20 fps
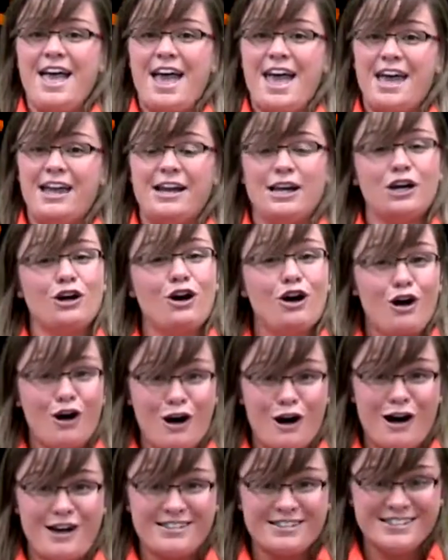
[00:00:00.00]
and it
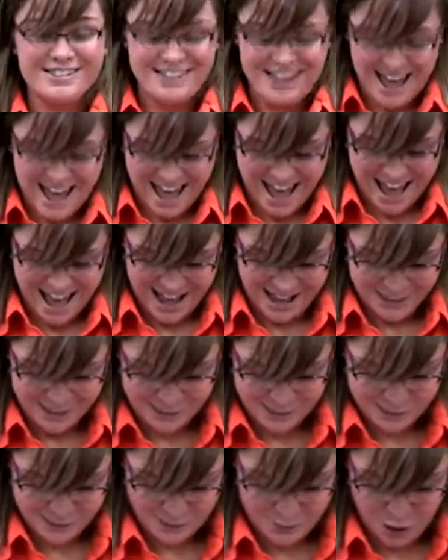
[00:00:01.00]
cost a
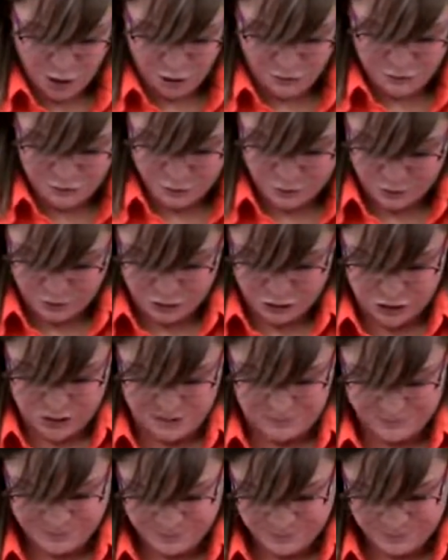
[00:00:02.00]
small fortune.